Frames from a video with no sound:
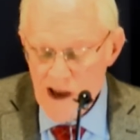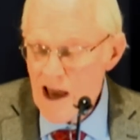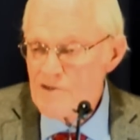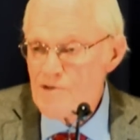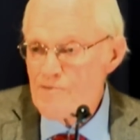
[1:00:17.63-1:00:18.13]

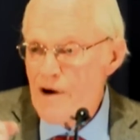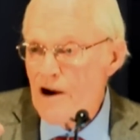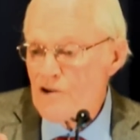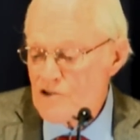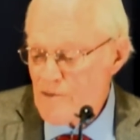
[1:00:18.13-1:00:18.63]
and
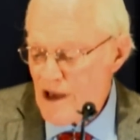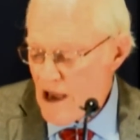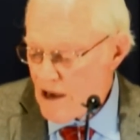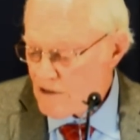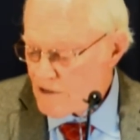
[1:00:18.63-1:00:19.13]
prepare to be
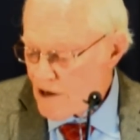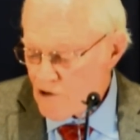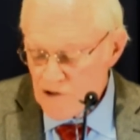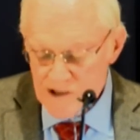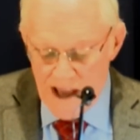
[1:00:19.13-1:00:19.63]
a
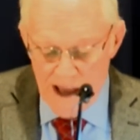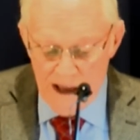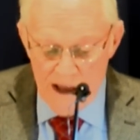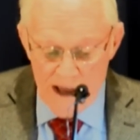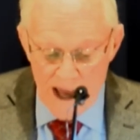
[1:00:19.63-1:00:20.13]
literal king